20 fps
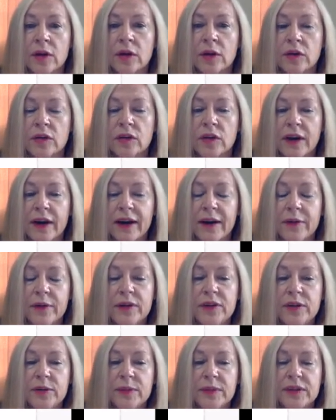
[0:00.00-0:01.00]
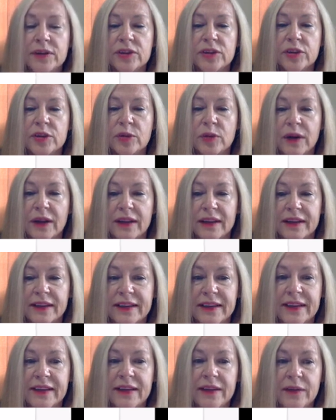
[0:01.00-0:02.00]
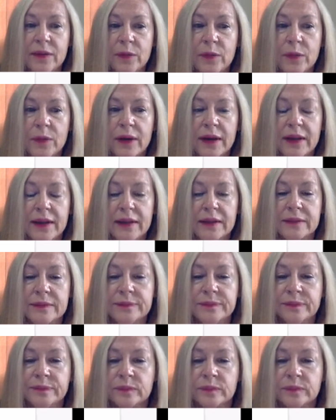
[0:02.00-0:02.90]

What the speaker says: so how would you measure quality? Well,